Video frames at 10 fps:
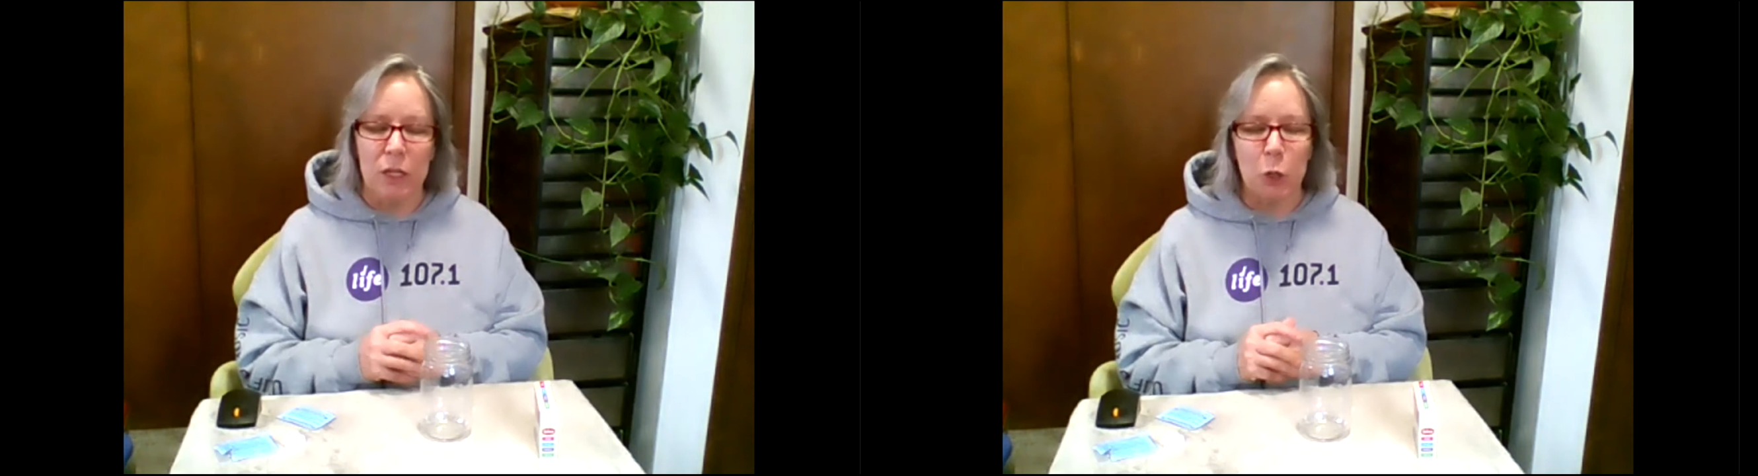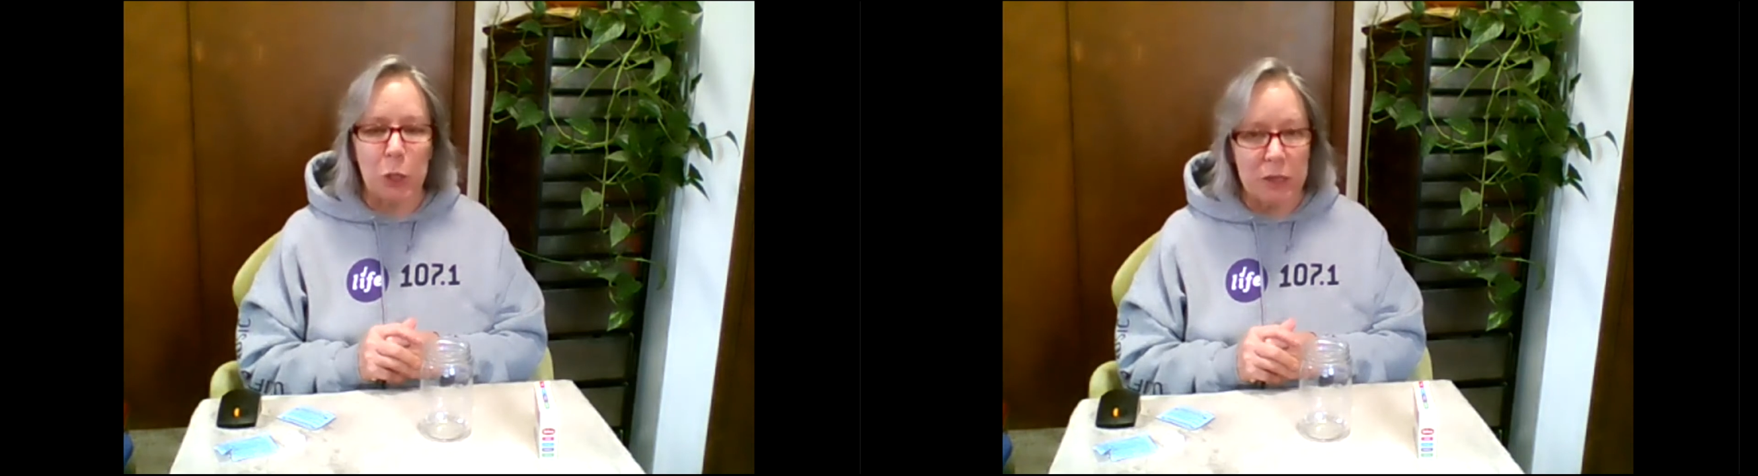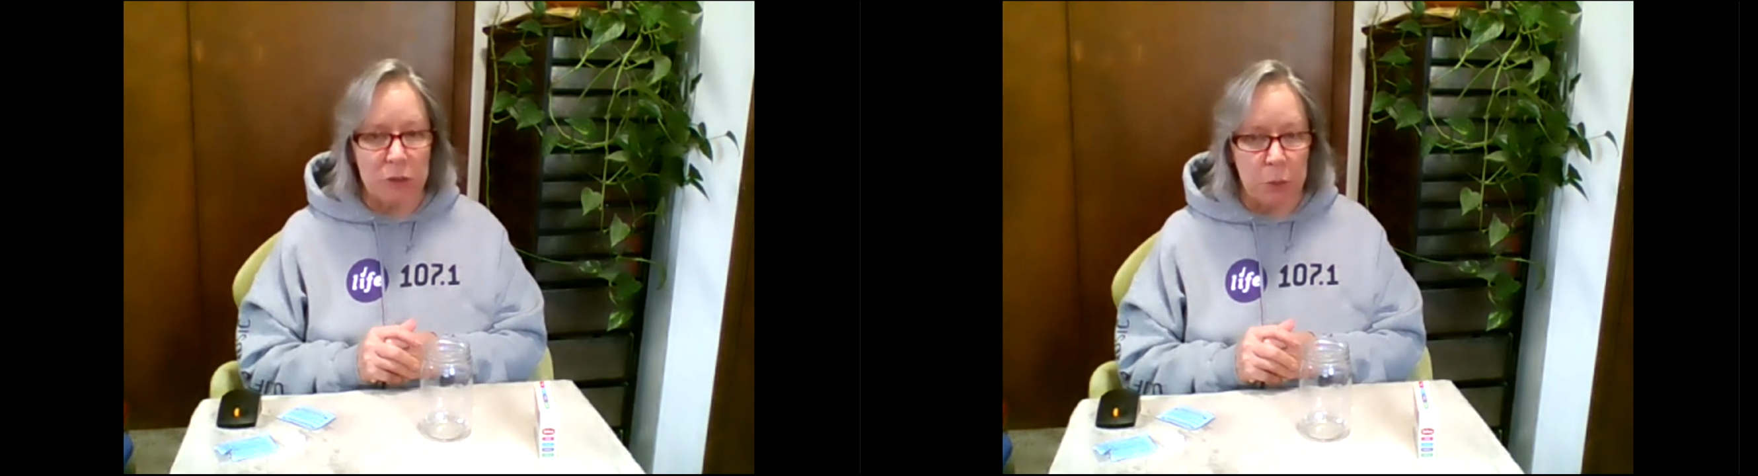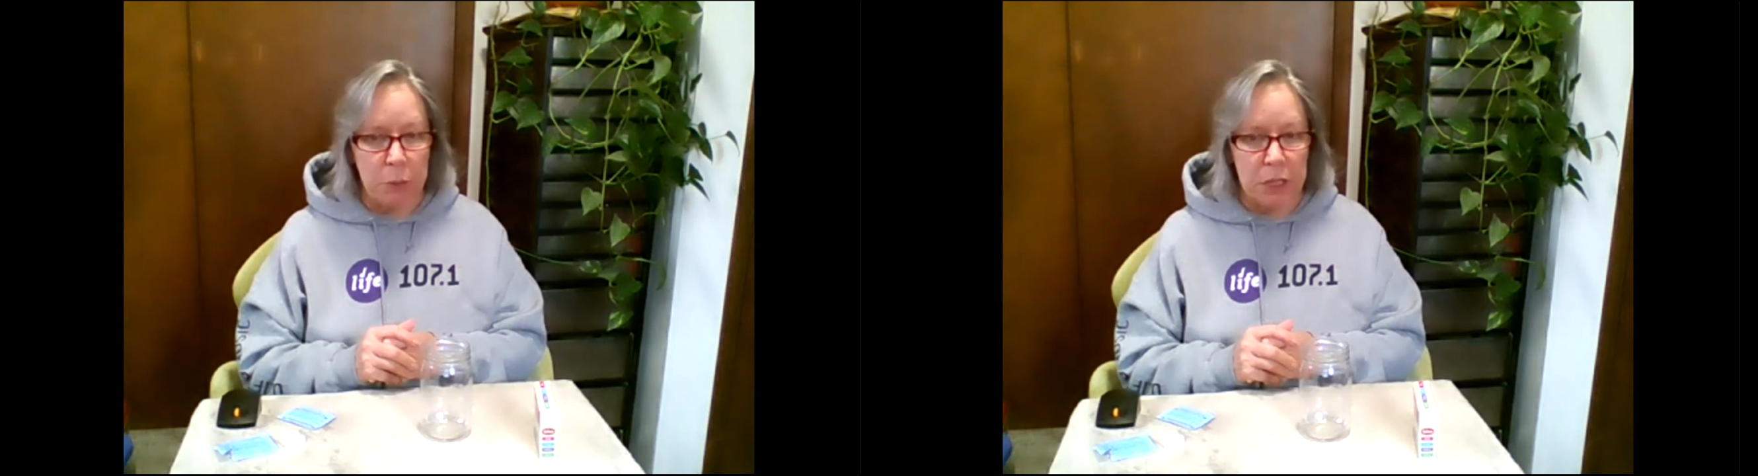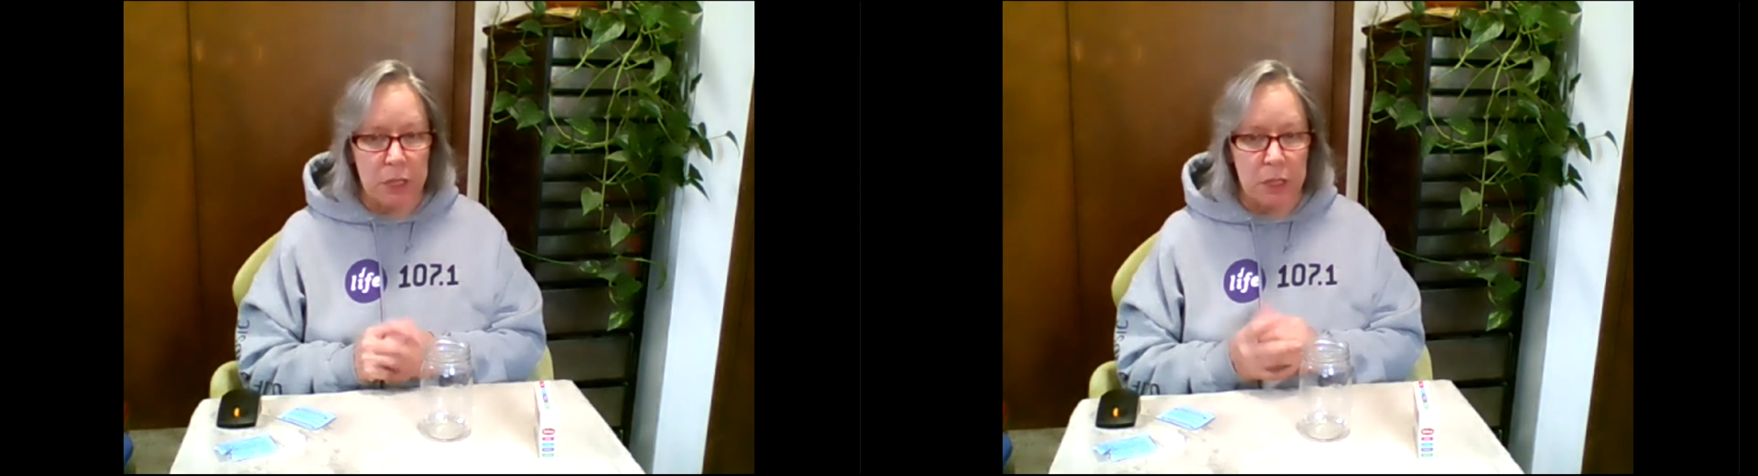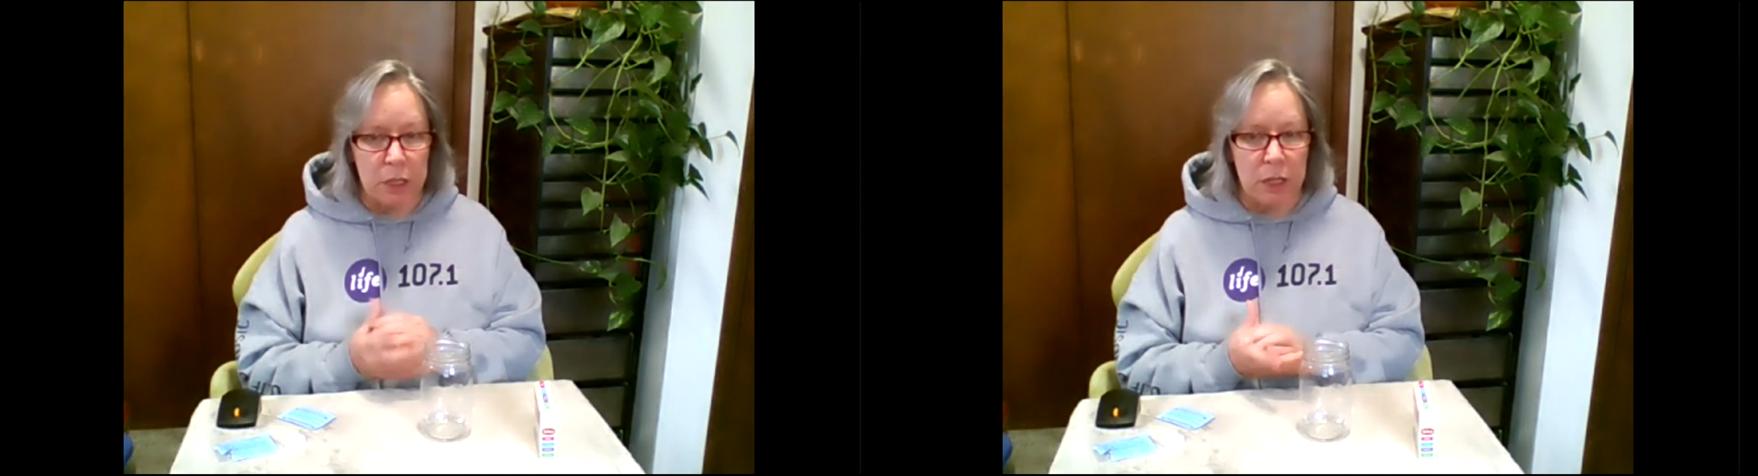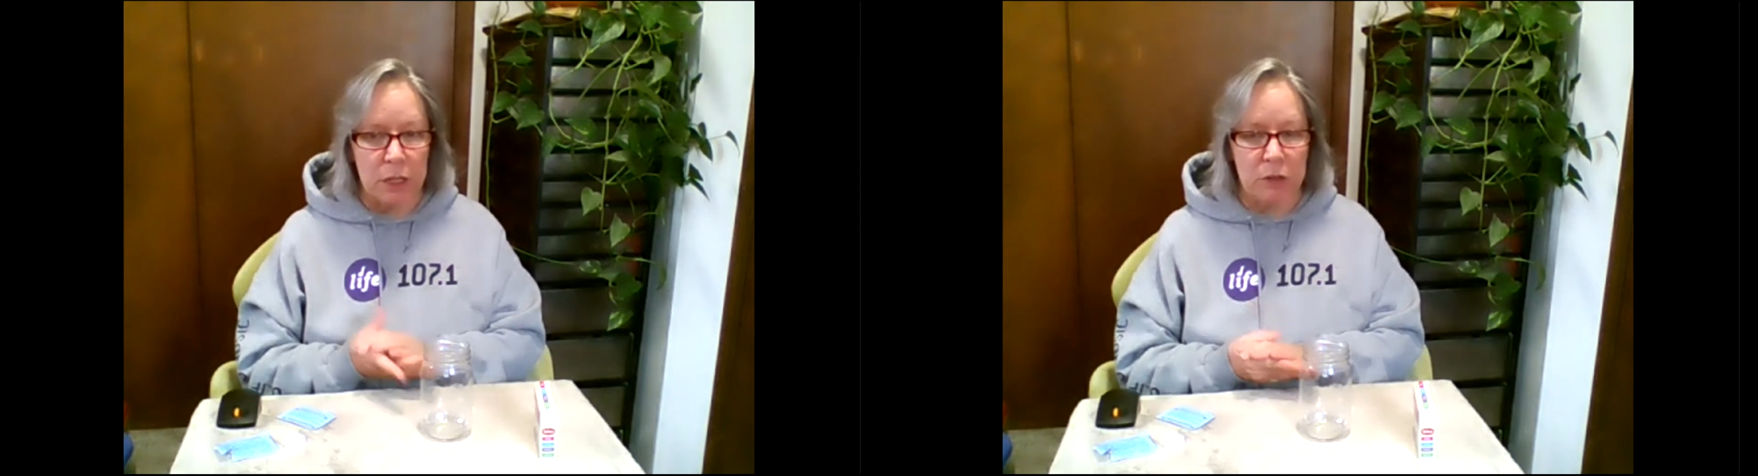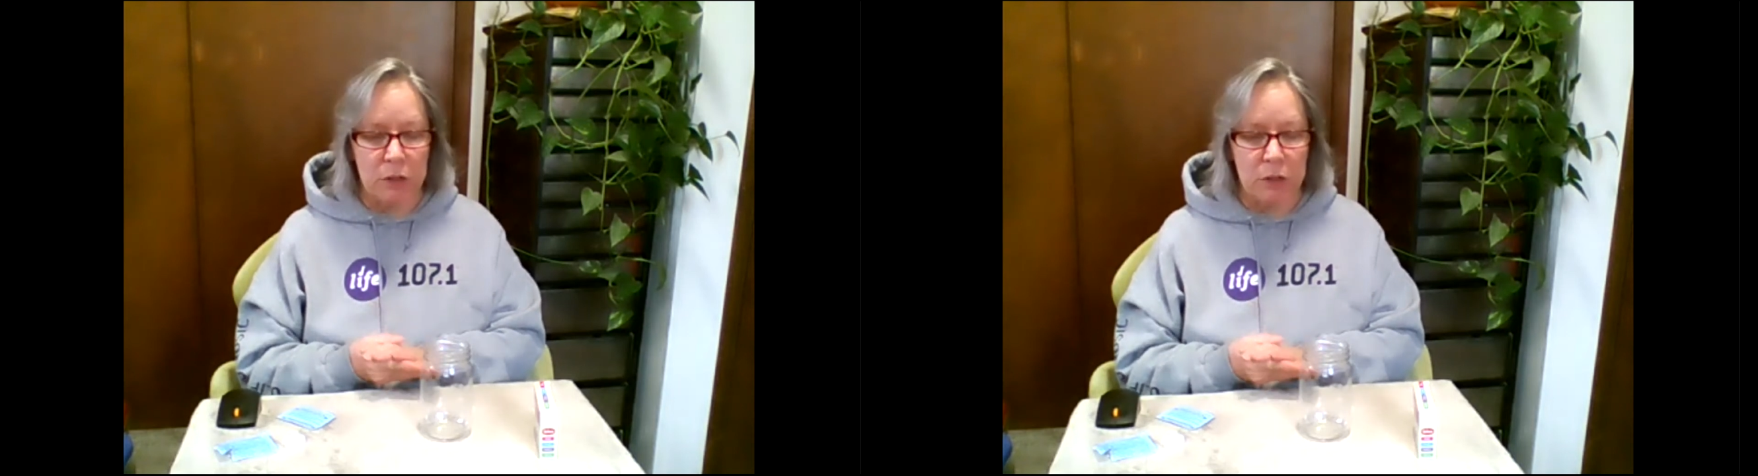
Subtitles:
You kids may be a little young